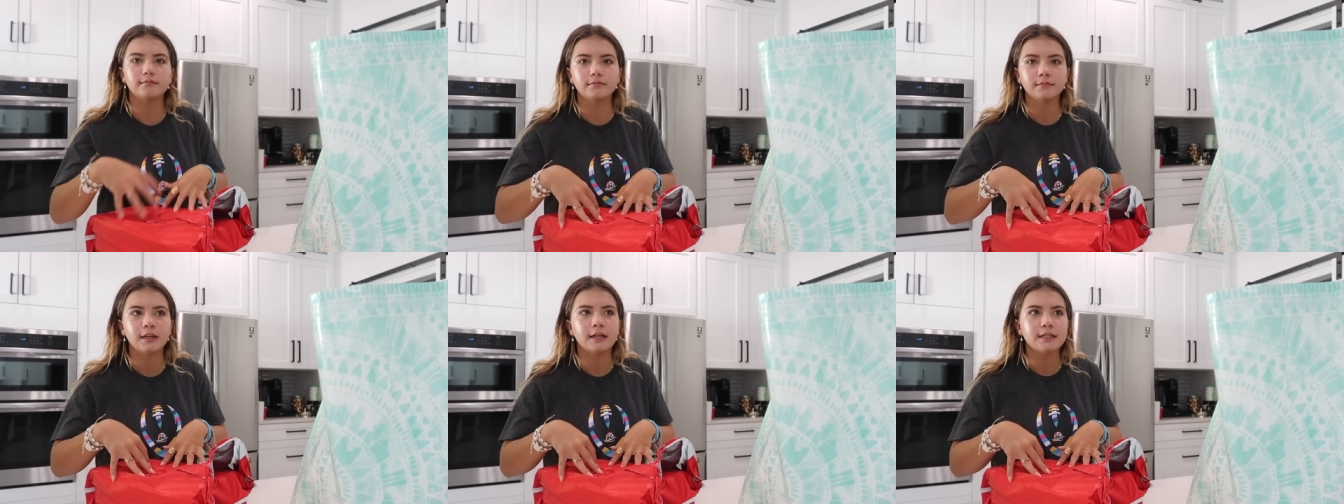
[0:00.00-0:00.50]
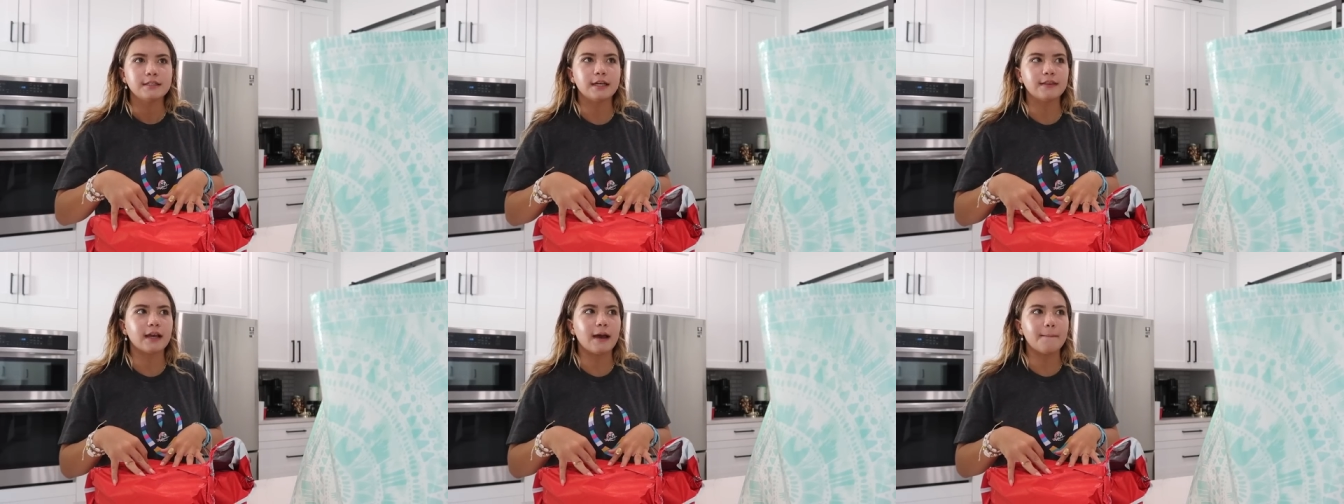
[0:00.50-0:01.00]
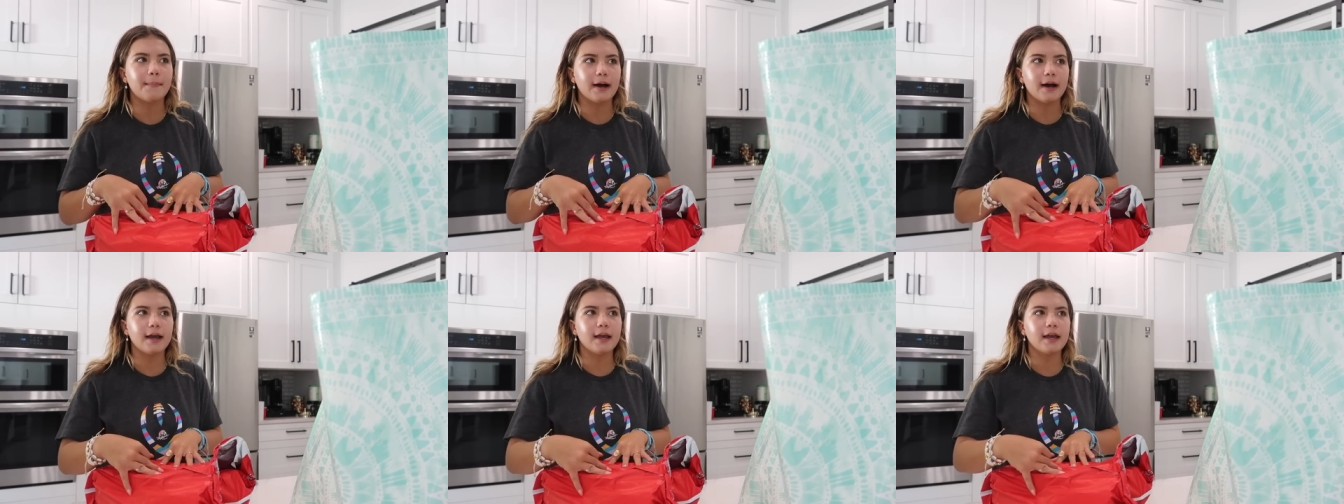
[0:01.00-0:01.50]
you're gonna something I
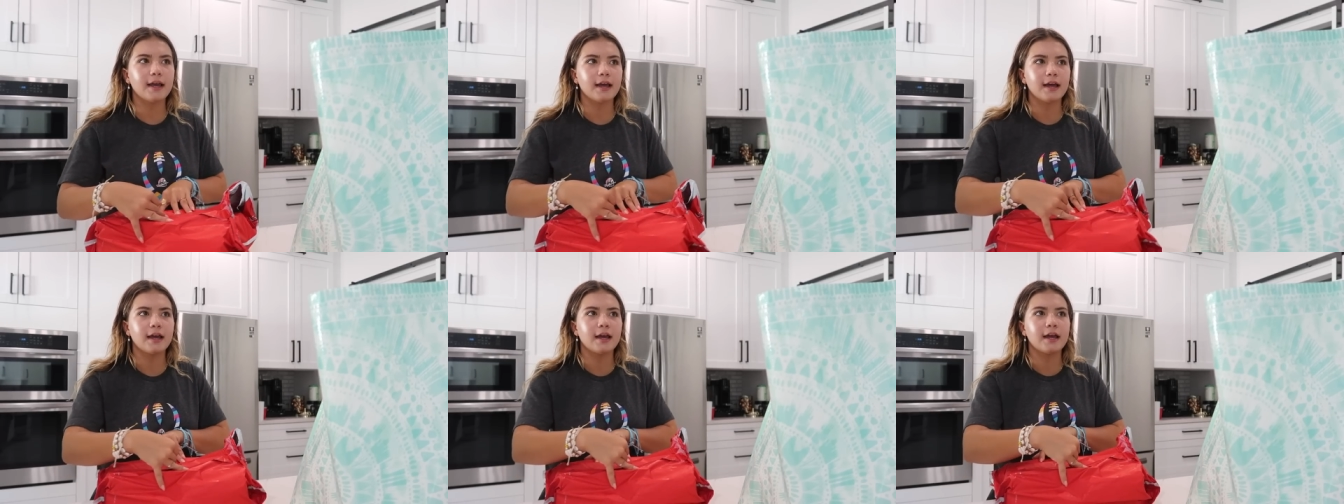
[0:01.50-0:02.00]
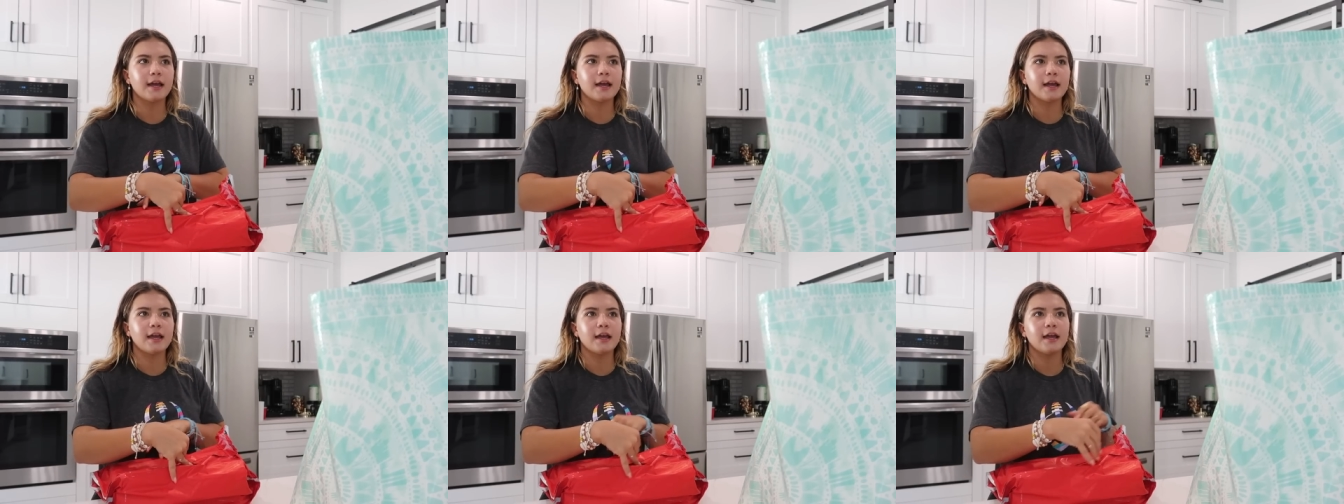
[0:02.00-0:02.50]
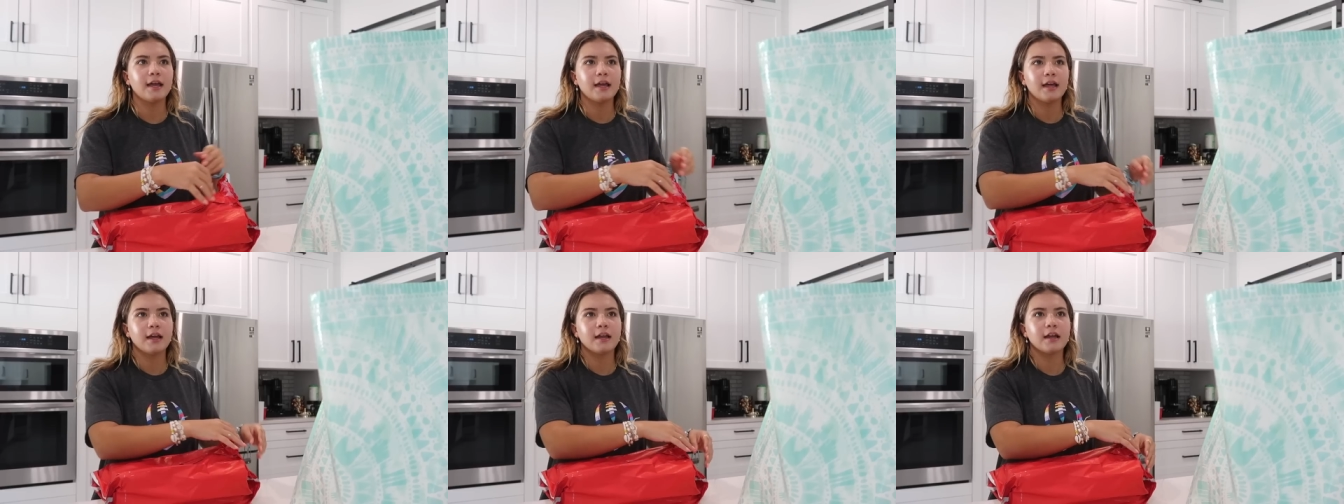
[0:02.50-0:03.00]
buy. Birthday and
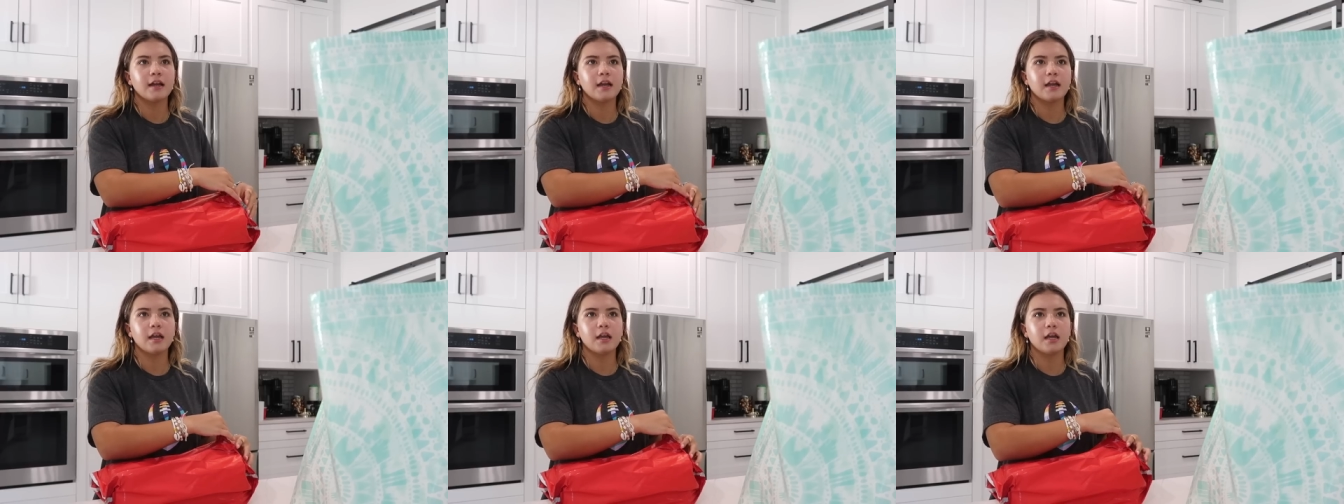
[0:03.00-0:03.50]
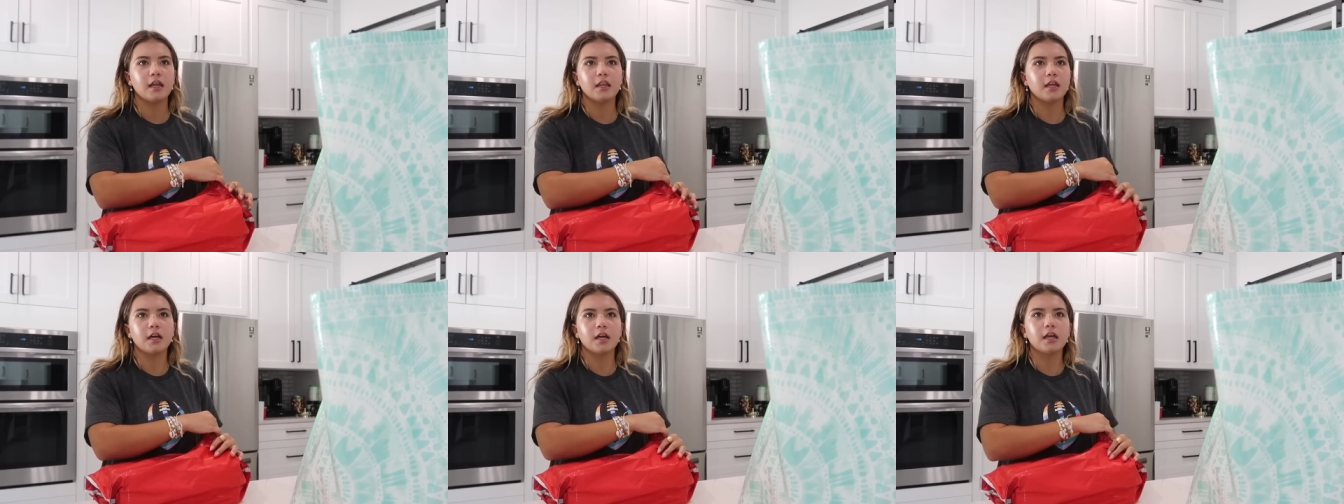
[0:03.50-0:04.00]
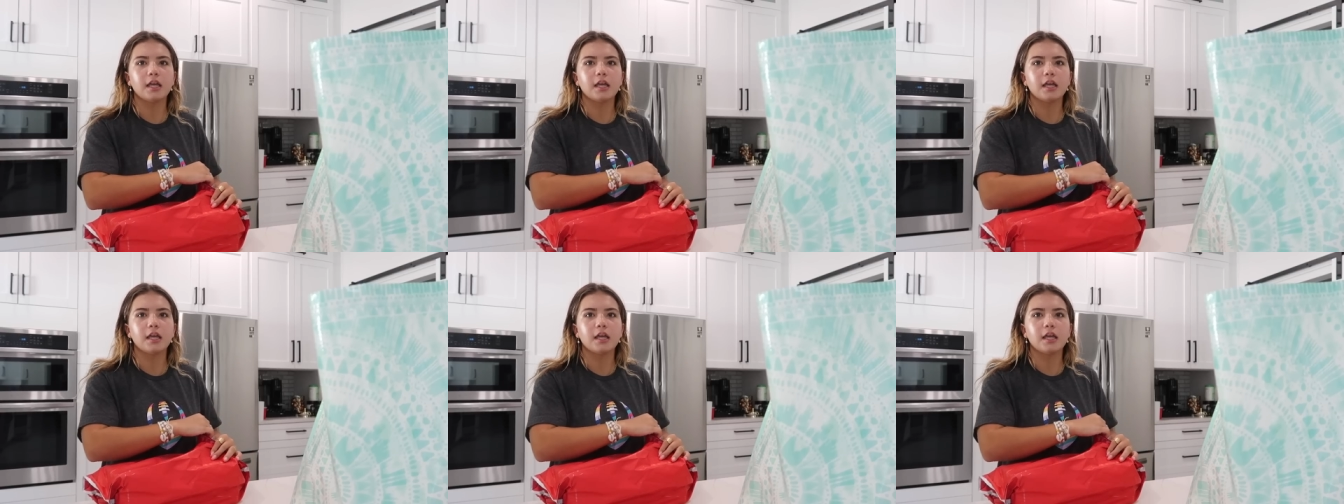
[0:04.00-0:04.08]
anniversary in one week.